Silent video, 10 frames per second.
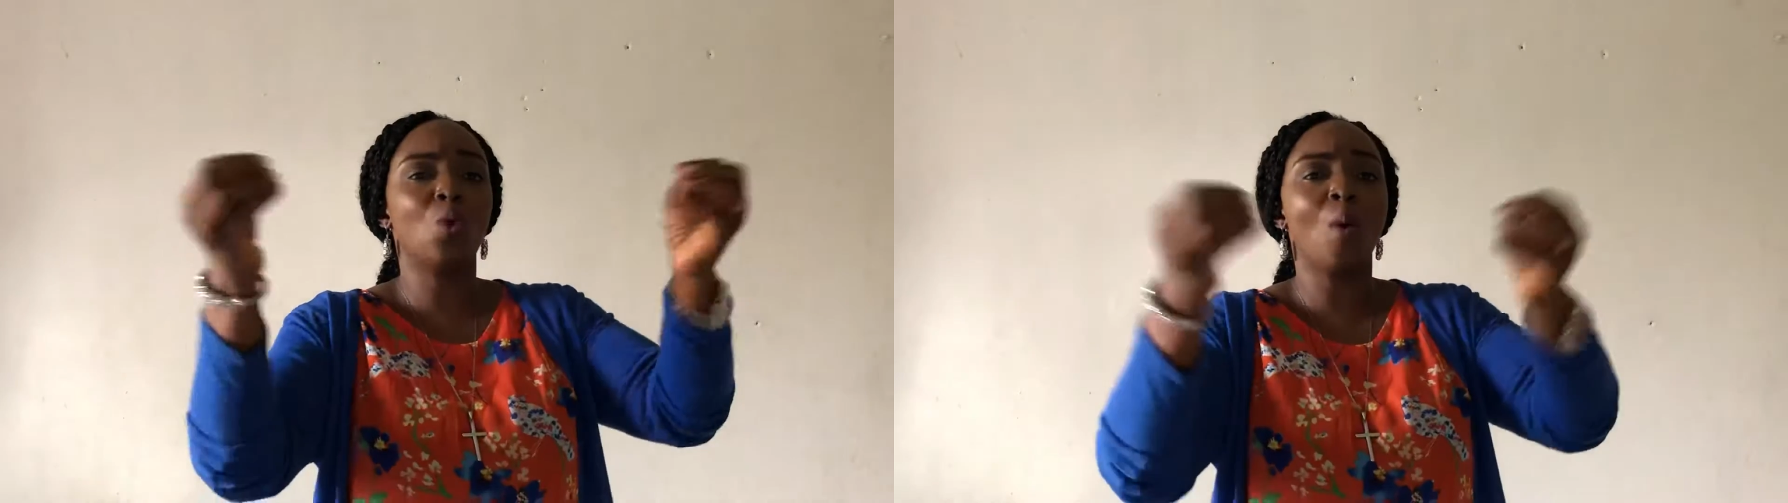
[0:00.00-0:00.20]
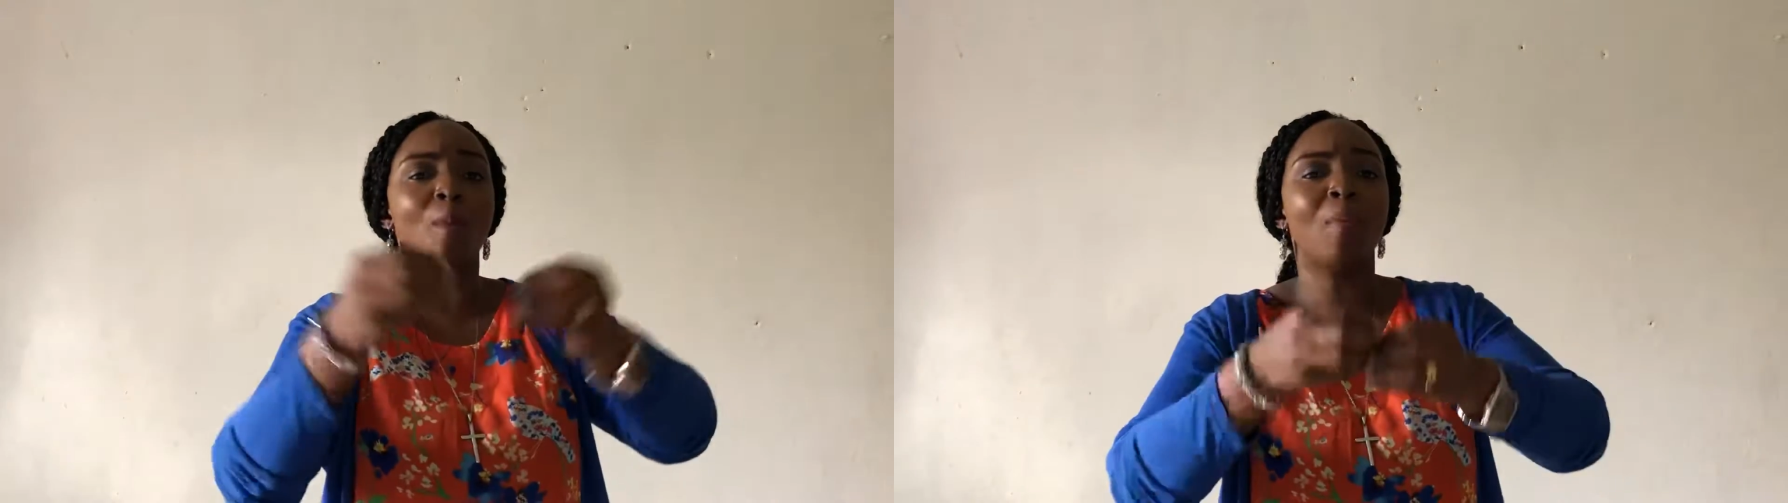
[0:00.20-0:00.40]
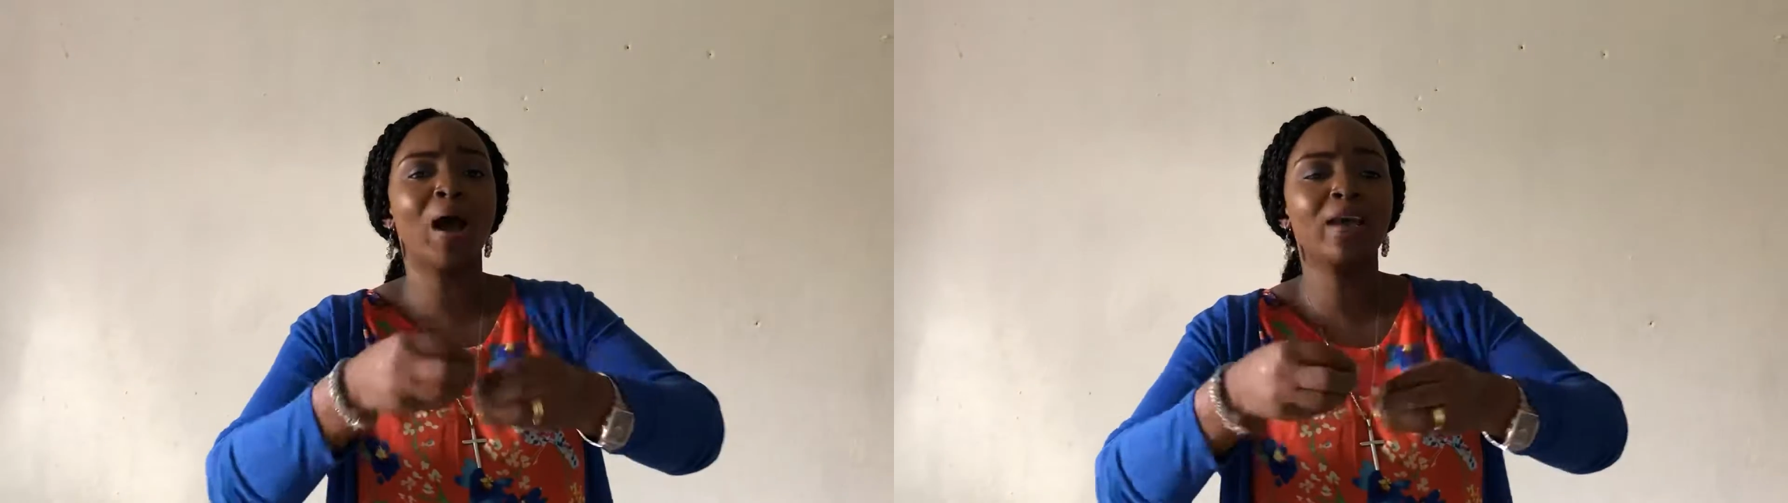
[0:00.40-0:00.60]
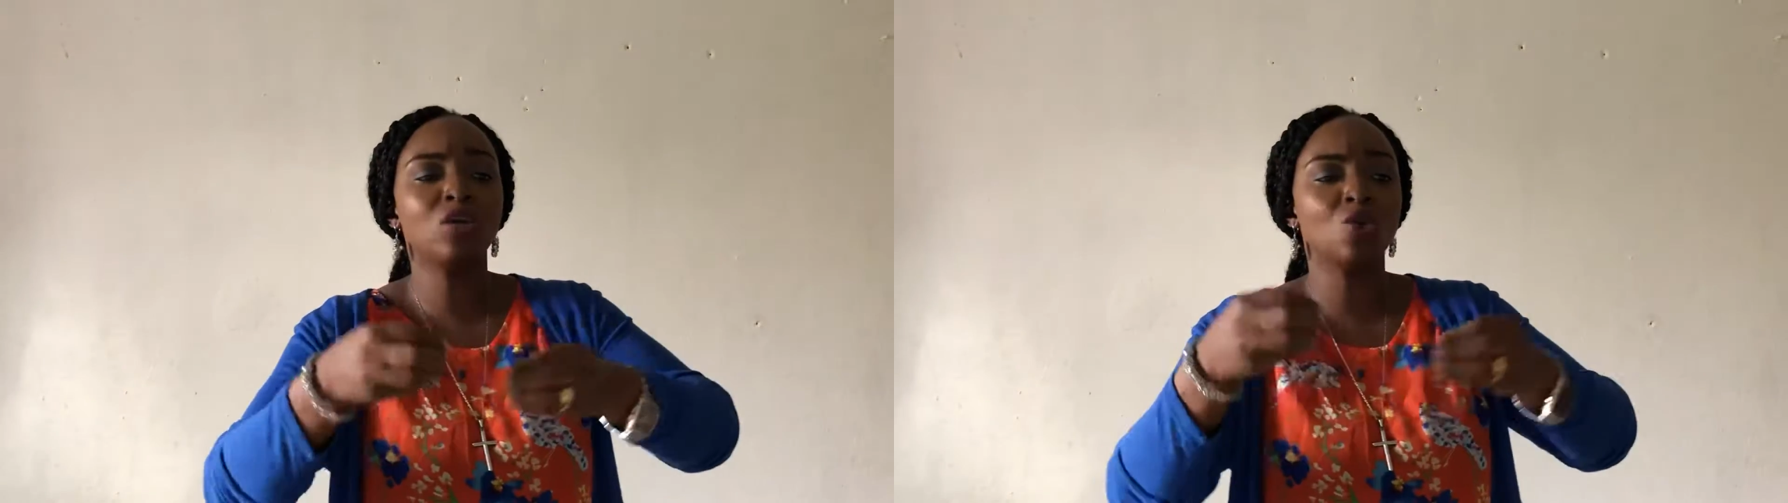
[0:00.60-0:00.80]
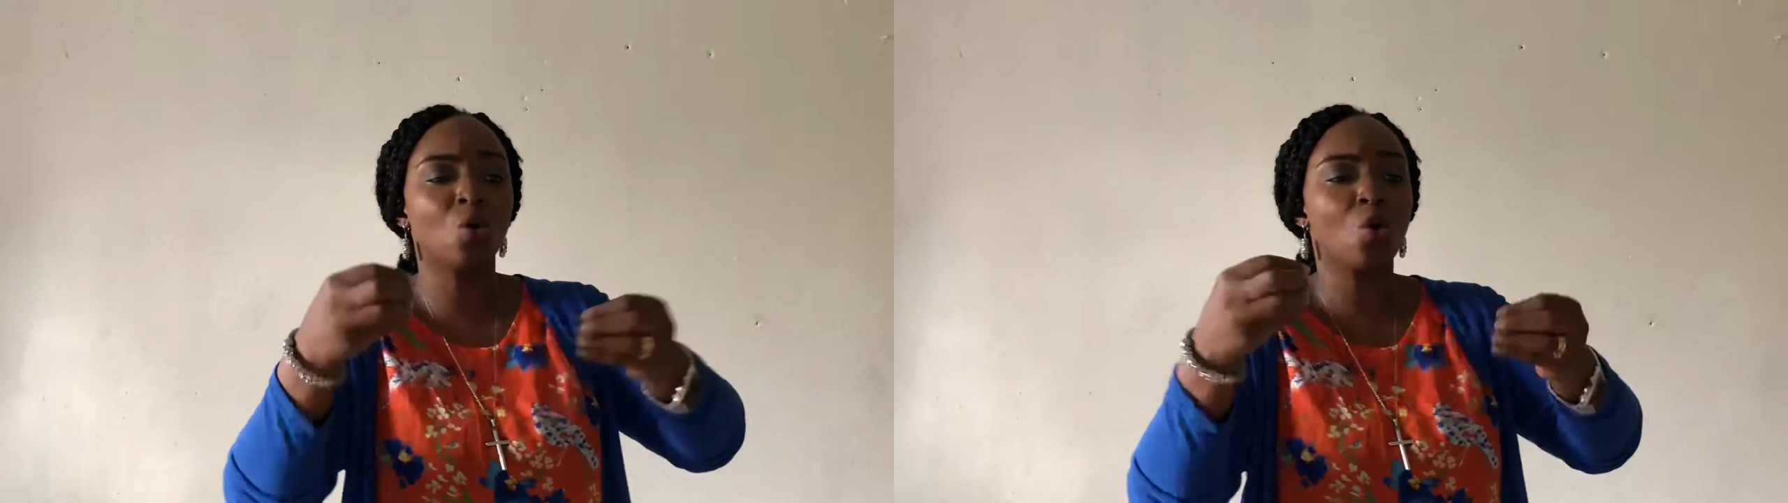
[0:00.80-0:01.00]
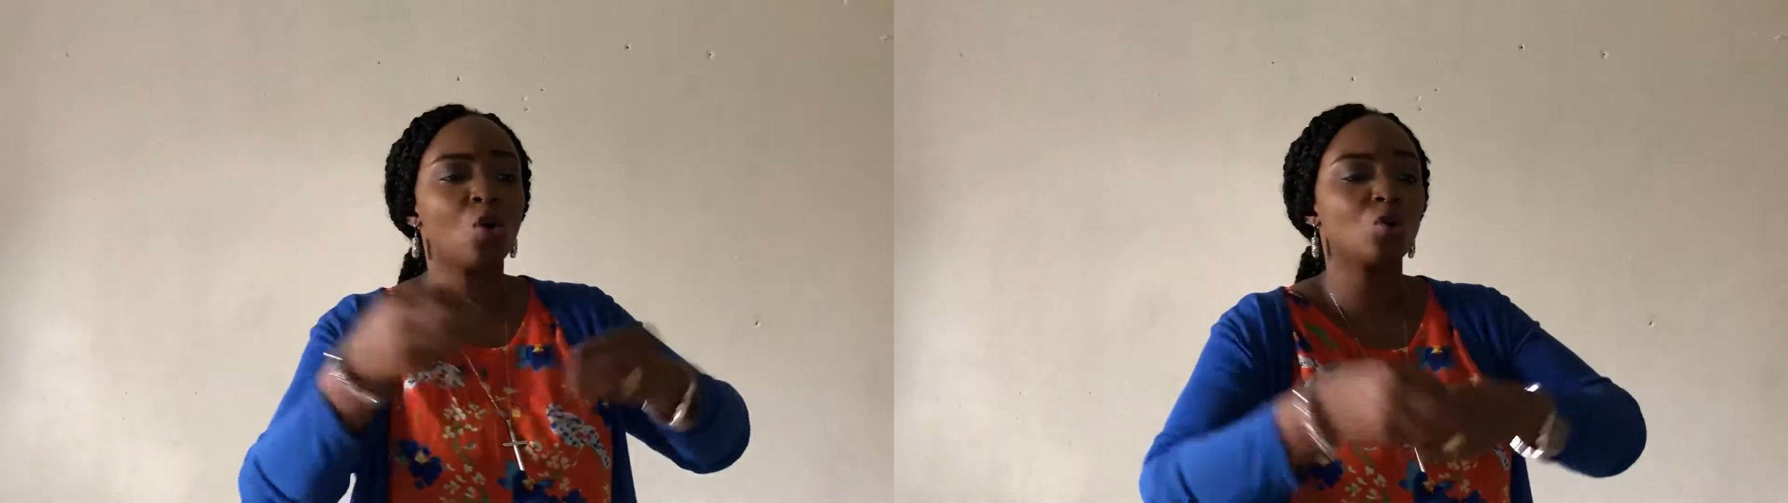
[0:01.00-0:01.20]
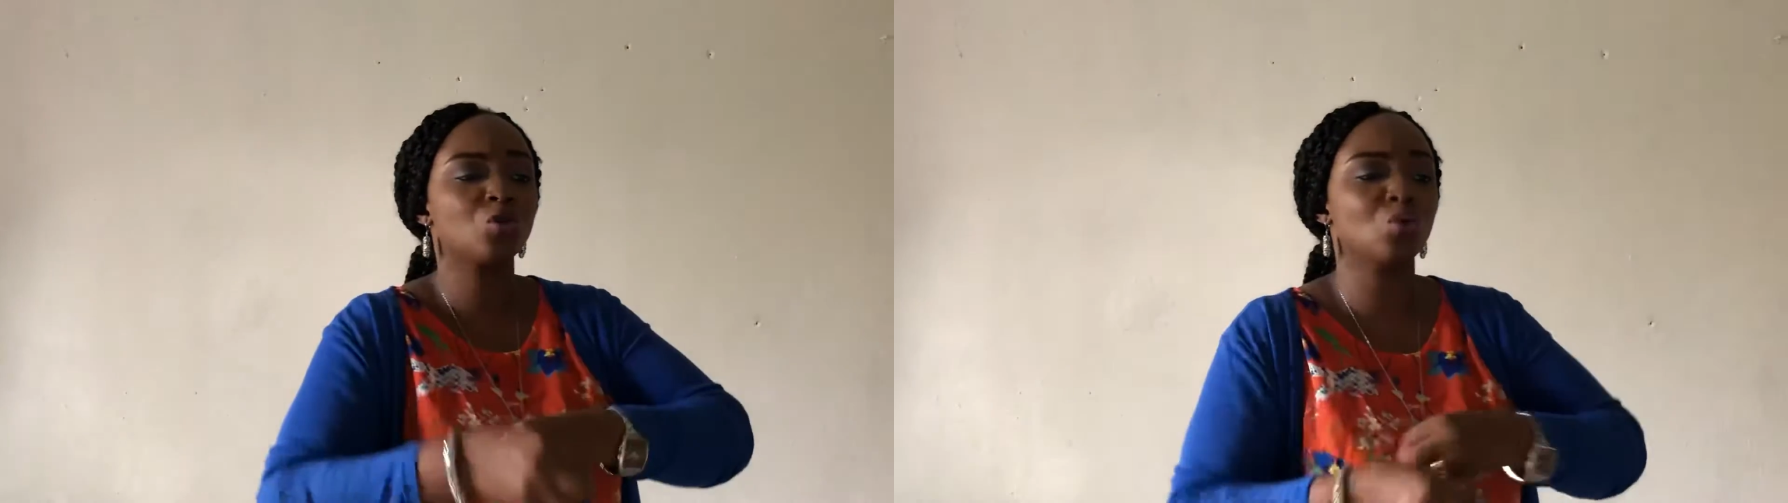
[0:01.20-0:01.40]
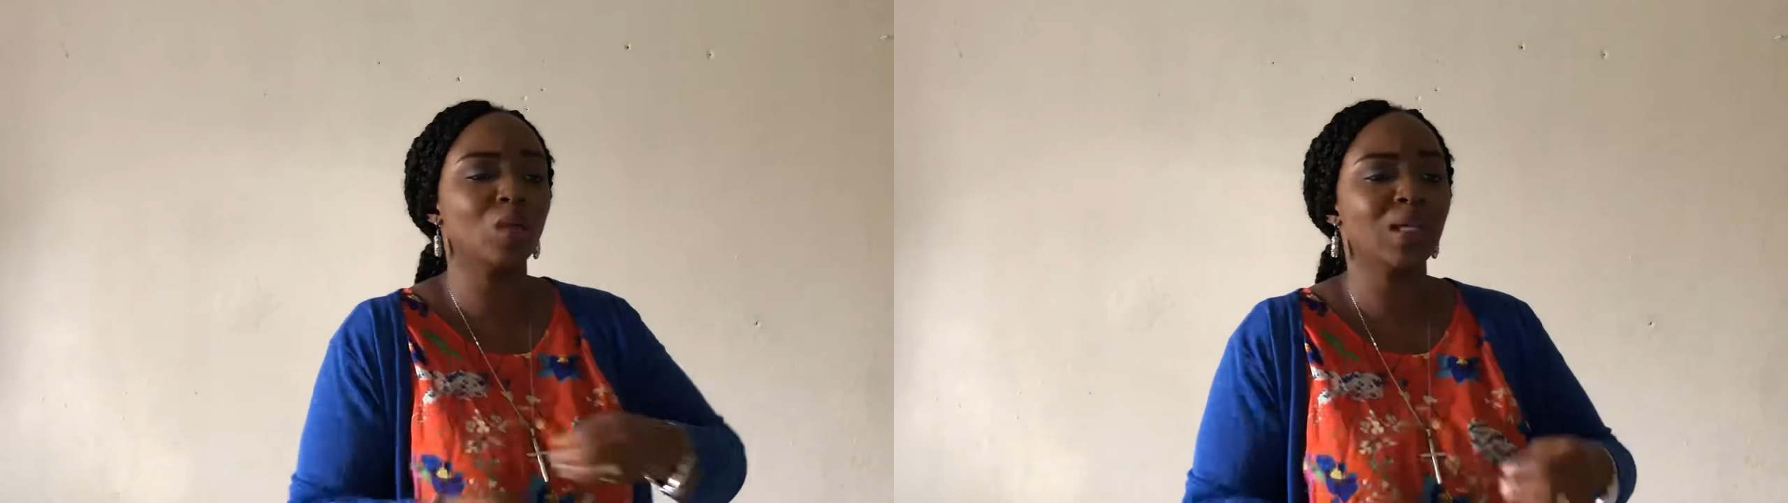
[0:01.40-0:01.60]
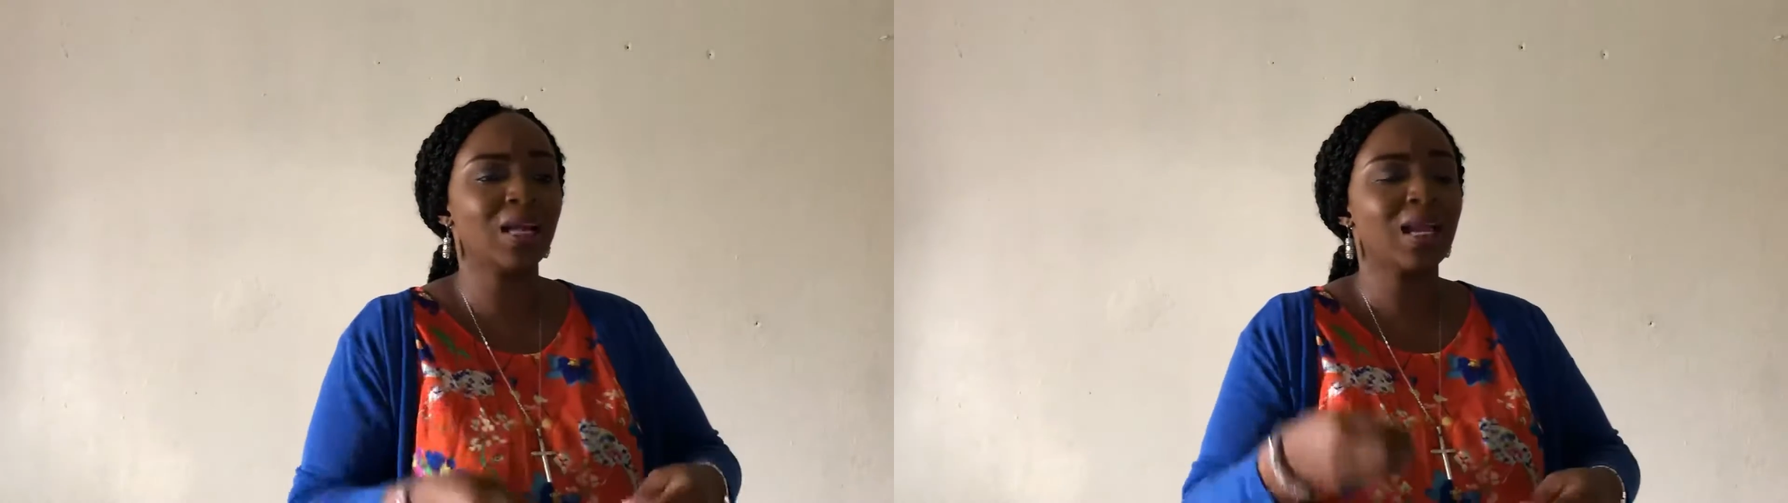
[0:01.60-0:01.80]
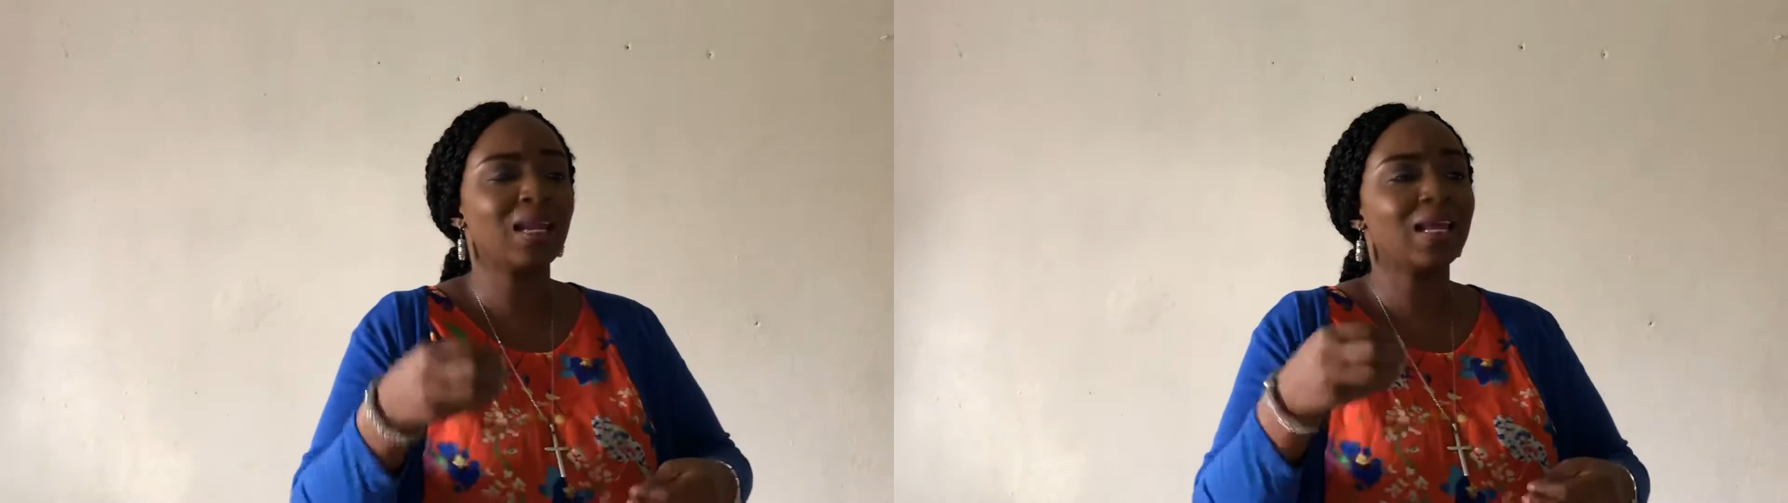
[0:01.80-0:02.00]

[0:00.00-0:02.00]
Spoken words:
combine your colors together.